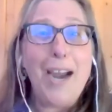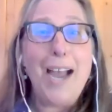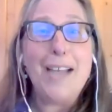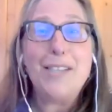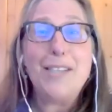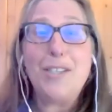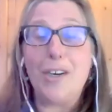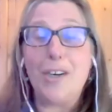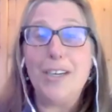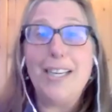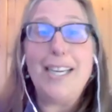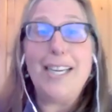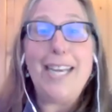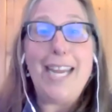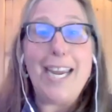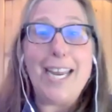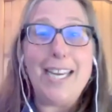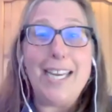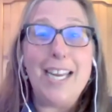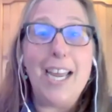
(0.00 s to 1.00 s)
Uh, started
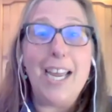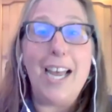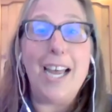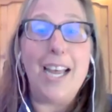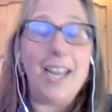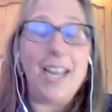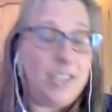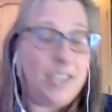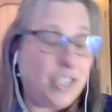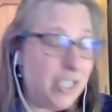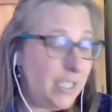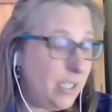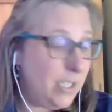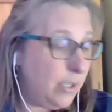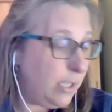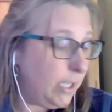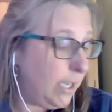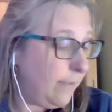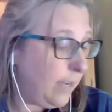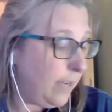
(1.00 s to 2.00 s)
in, uh, just
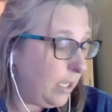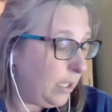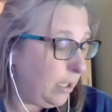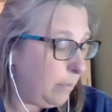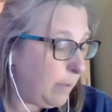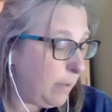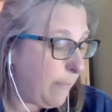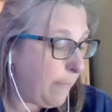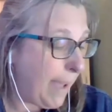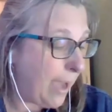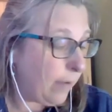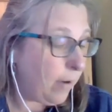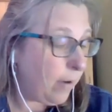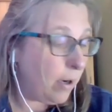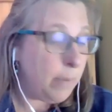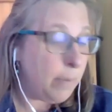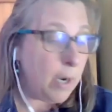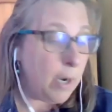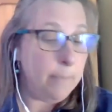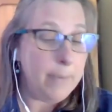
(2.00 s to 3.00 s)
to give you a little bit of background
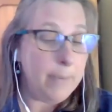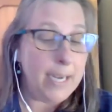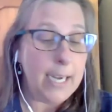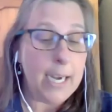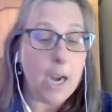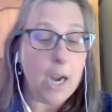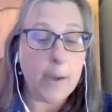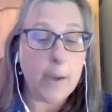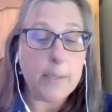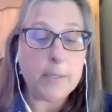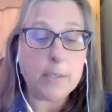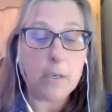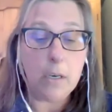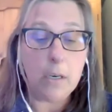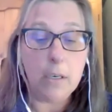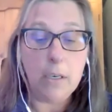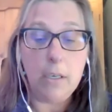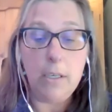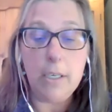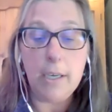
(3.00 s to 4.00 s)
about me, I
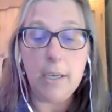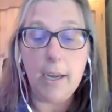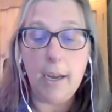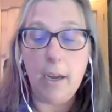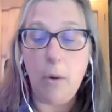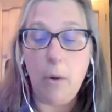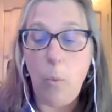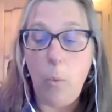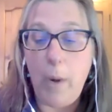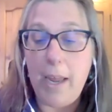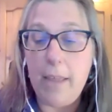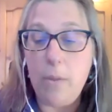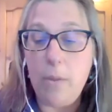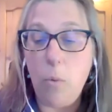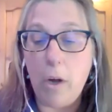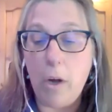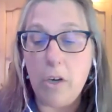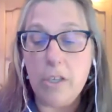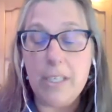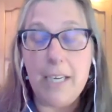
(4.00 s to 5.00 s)
started uh, with
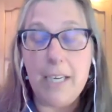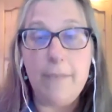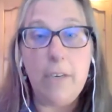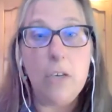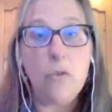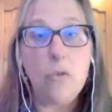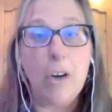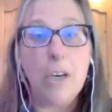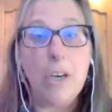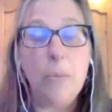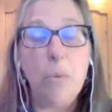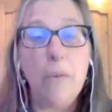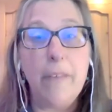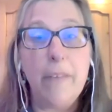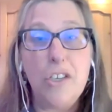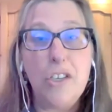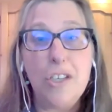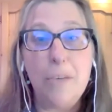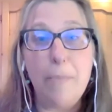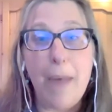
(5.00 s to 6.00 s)
water safety and drowning
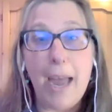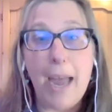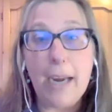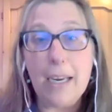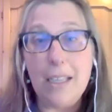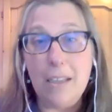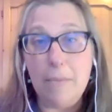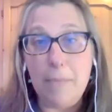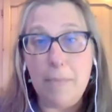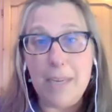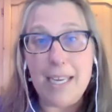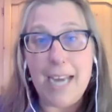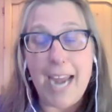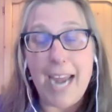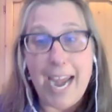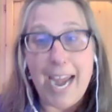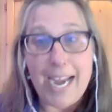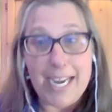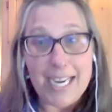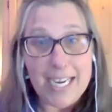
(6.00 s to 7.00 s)
prevention back in the mid
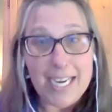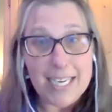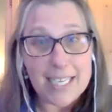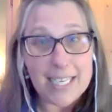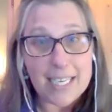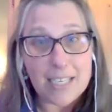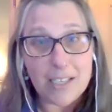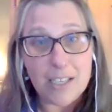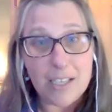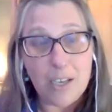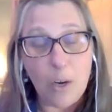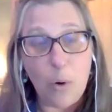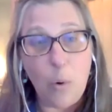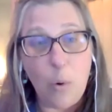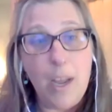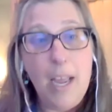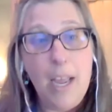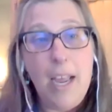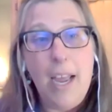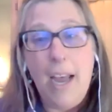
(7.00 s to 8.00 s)
80s. And
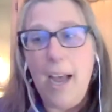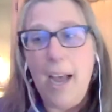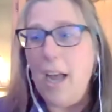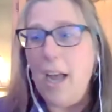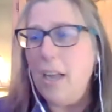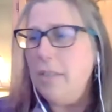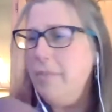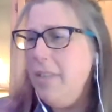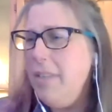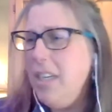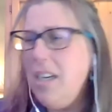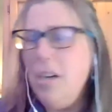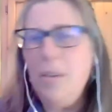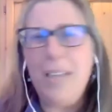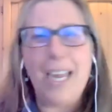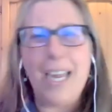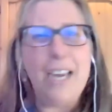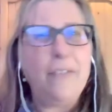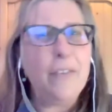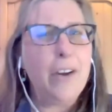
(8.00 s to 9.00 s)
so, uh, you
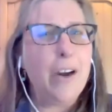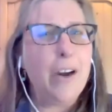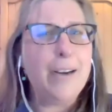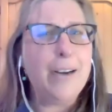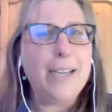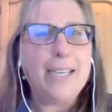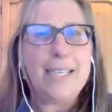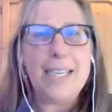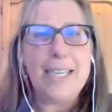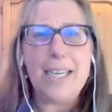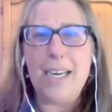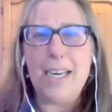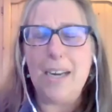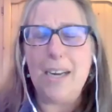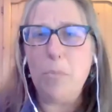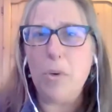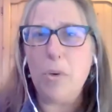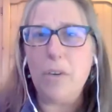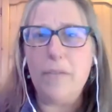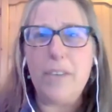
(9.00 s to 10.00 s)
know, lifeguarded, did a
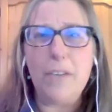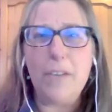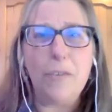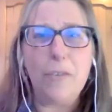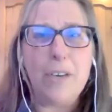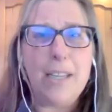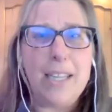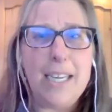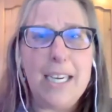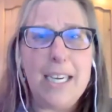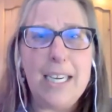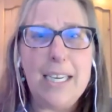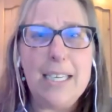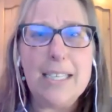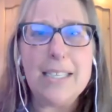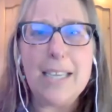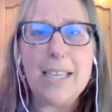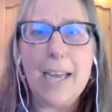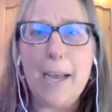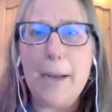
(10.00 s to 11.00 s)
number of different
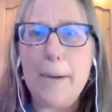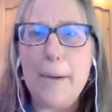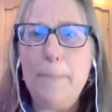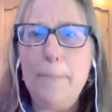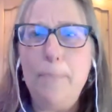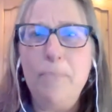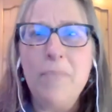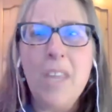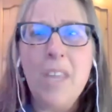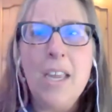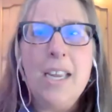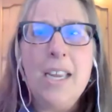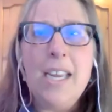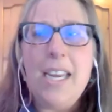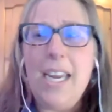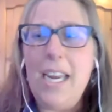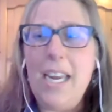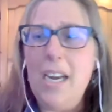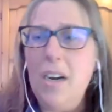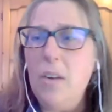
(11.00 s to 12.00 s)
things um,
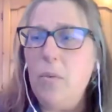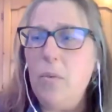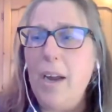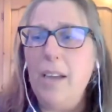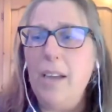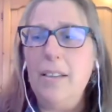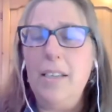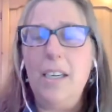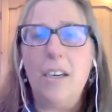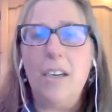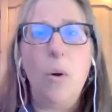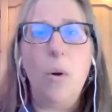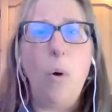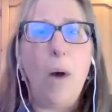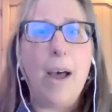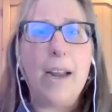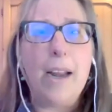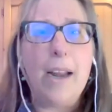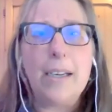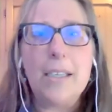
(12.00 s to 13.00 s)
in and around the
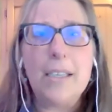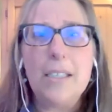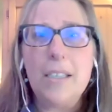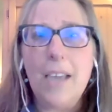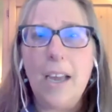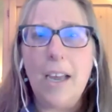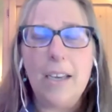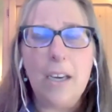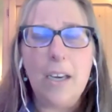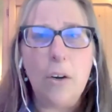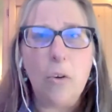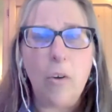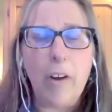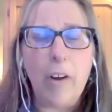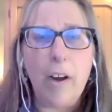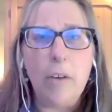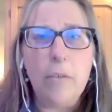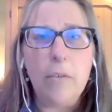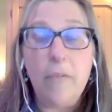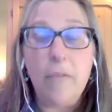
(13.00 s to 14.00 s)
aquatics, uh, in know
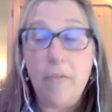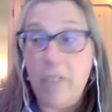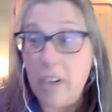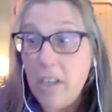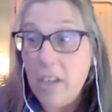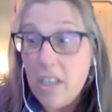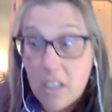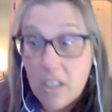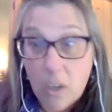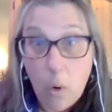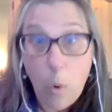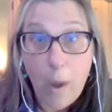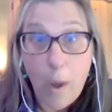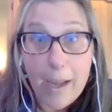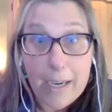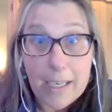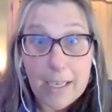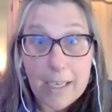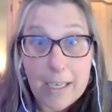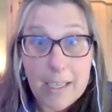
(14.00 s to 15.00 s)
around various
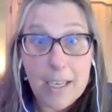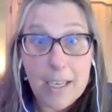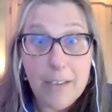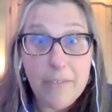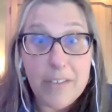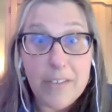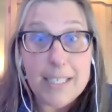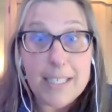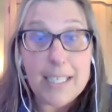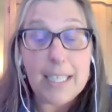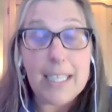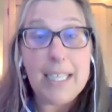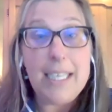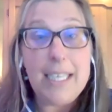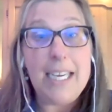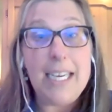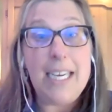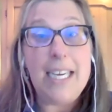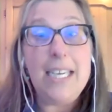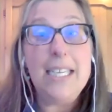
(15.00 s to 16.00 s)
aquatic
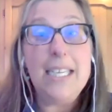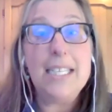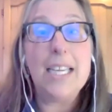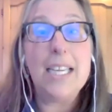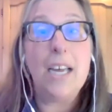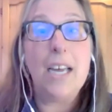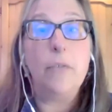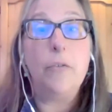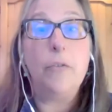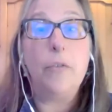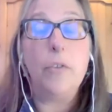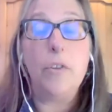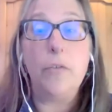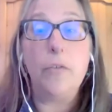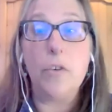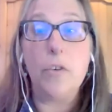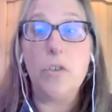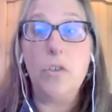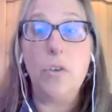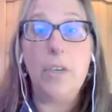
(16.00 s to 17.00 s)
facilities uh, for the
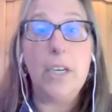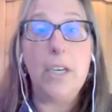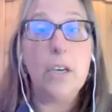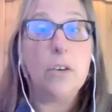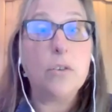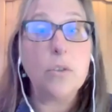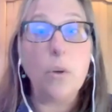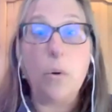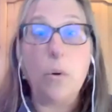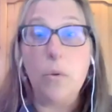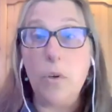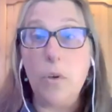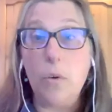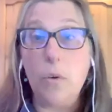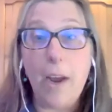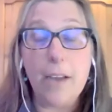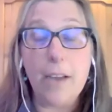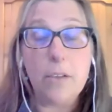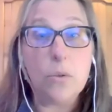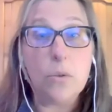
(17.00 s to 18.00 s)
first few years going through
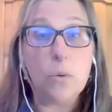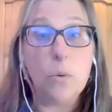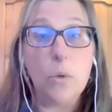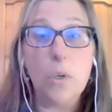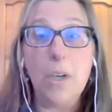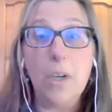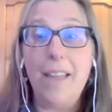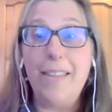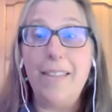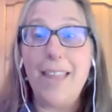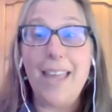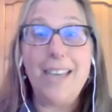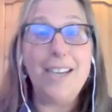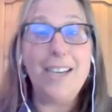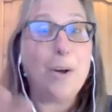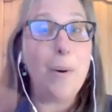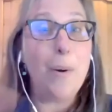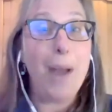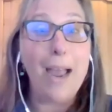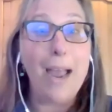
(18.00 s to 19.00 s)
grad school. And then, you
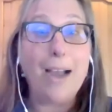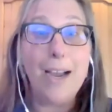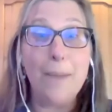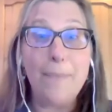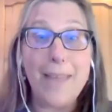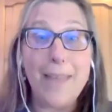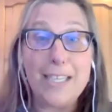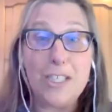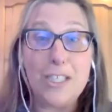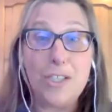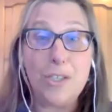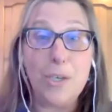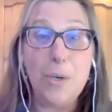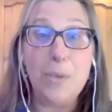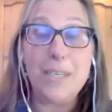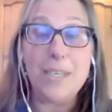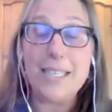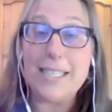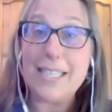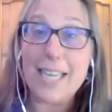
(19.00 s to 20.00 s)
know, I hung up that
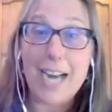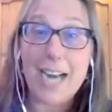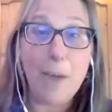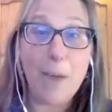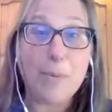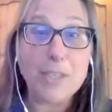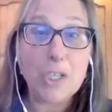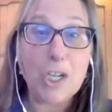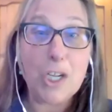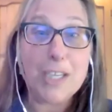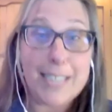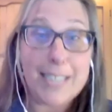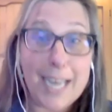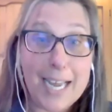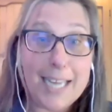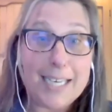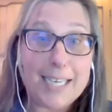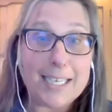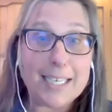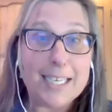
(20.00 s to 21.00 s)
suit and said I was all
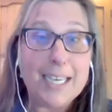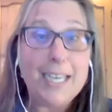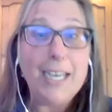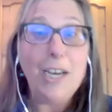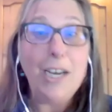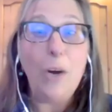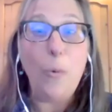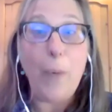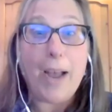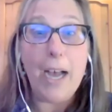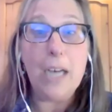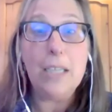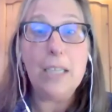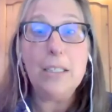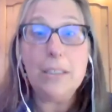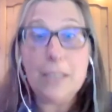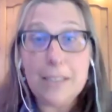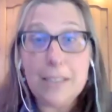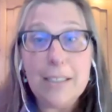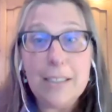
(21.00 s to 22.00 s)
done.
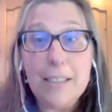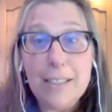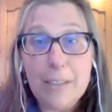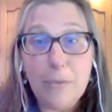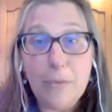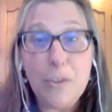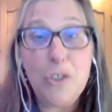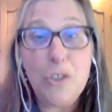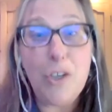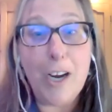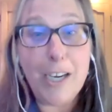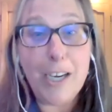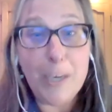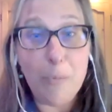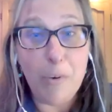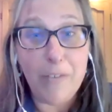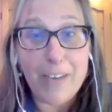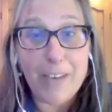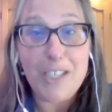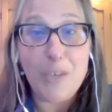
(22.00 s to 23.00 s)
Well, drowning
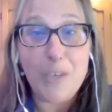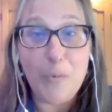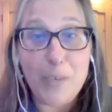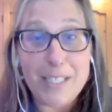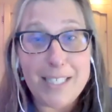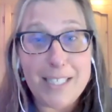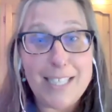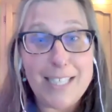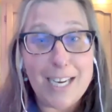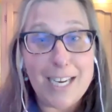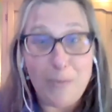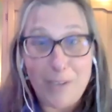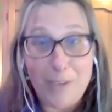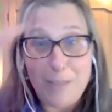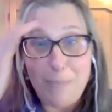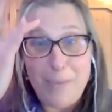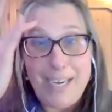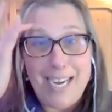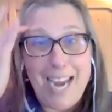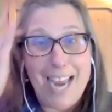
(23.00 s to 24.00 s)
prevention wasn't done with
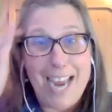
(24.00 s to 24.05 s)
me.